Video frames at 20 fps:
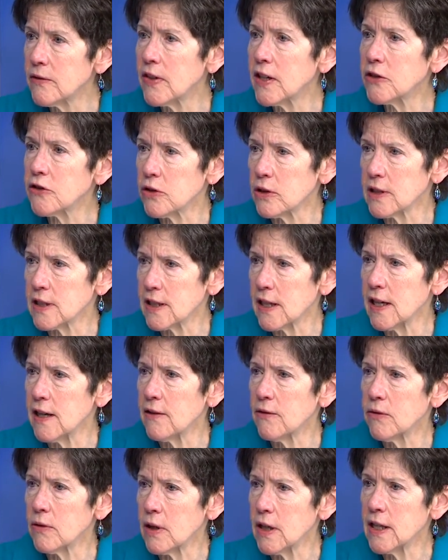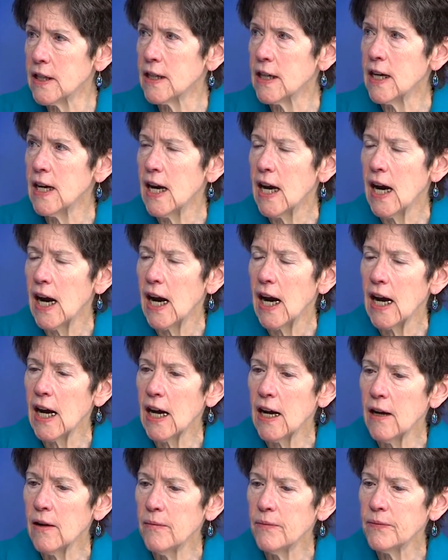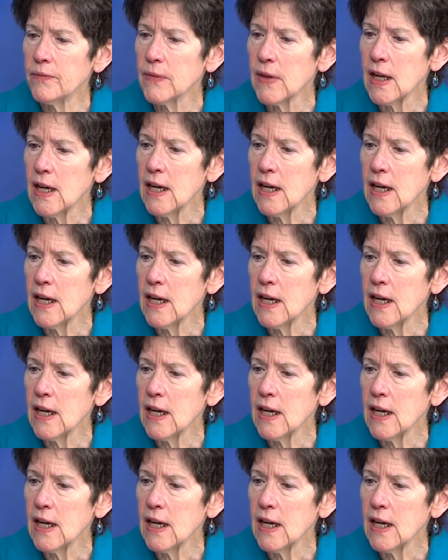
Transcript: veterans have, right? Um,